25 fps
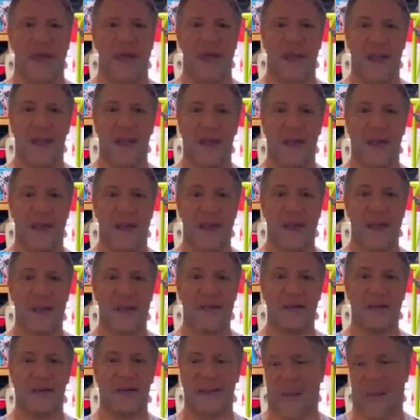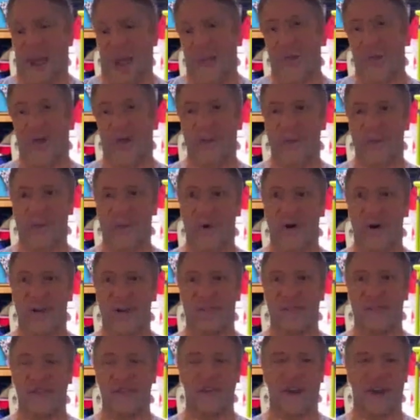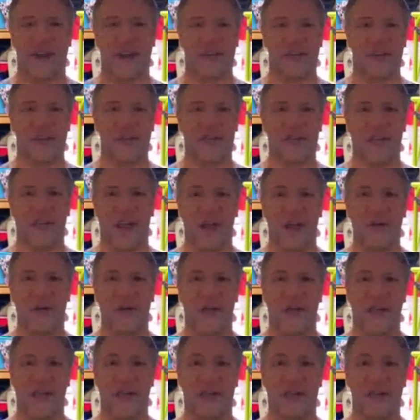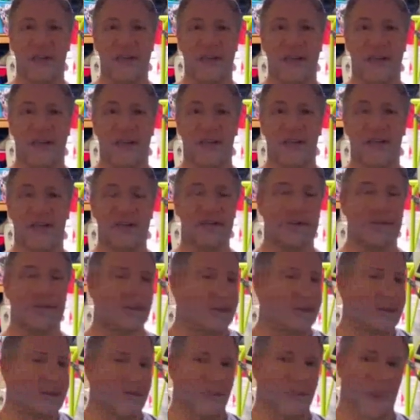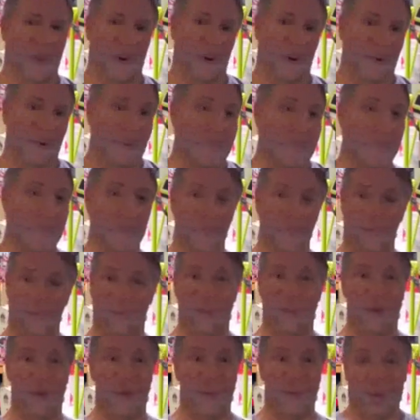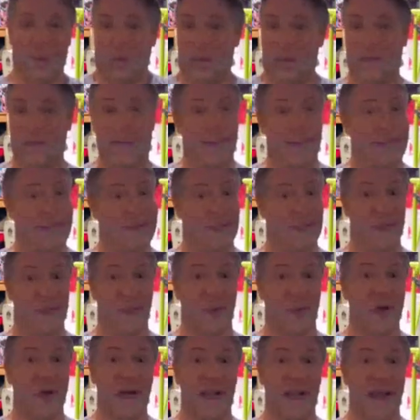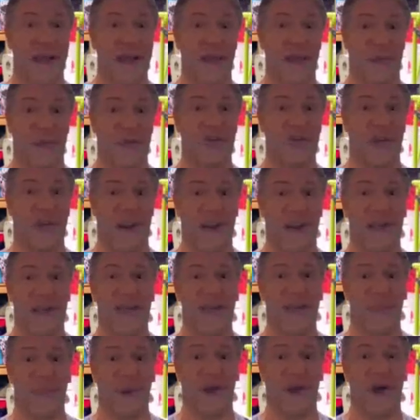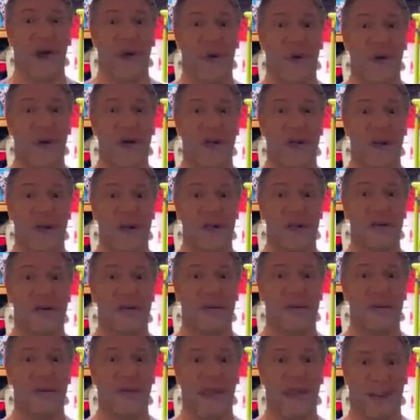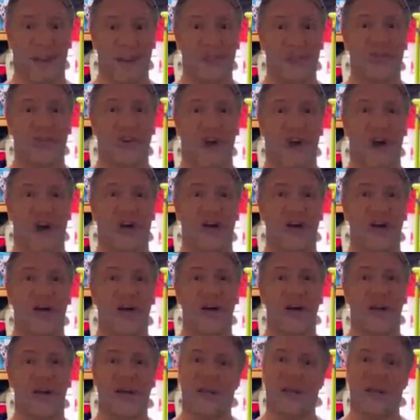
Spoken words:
And I'm on the board of directors now, and so we're just working at it. We're trying to keep it going and make it stronger,